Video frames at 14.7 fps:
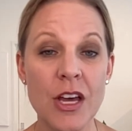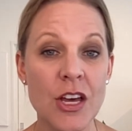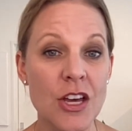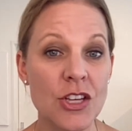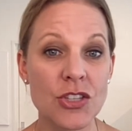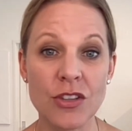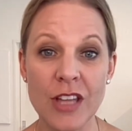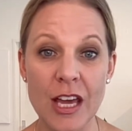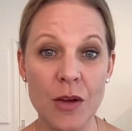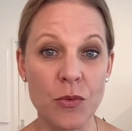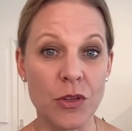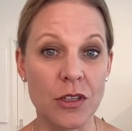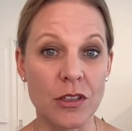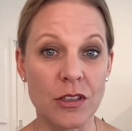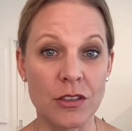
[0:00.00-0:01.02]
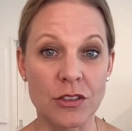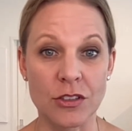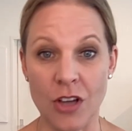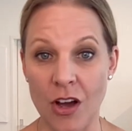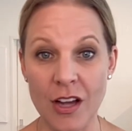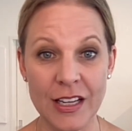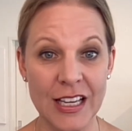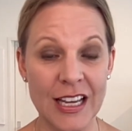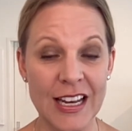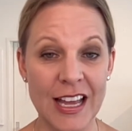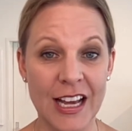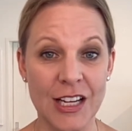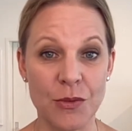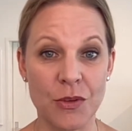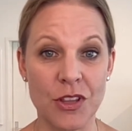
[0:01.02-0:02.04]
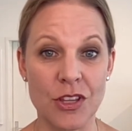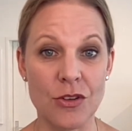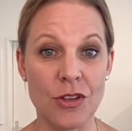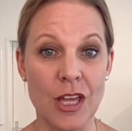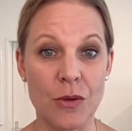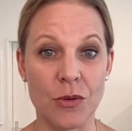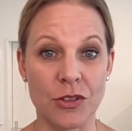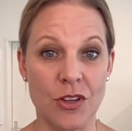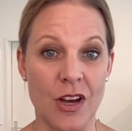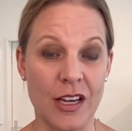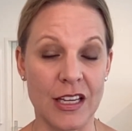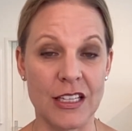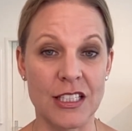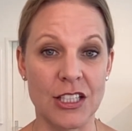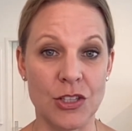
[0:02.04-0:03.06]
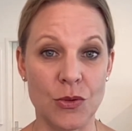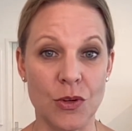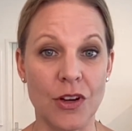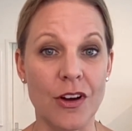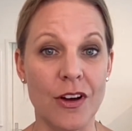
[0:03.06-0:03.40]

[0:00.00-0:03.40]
so they will not connect with you, they will not continue a